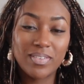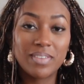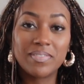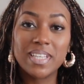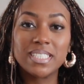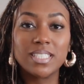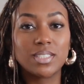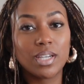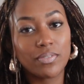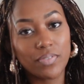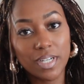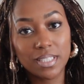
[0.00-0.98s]
If this is
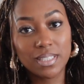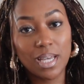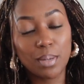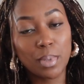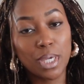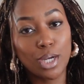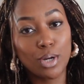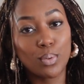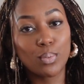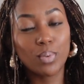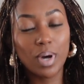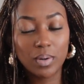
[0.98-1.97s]
your first time here,
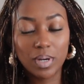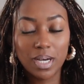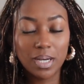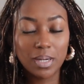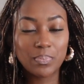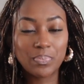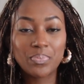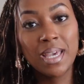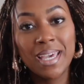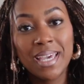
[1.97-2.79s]
welcome.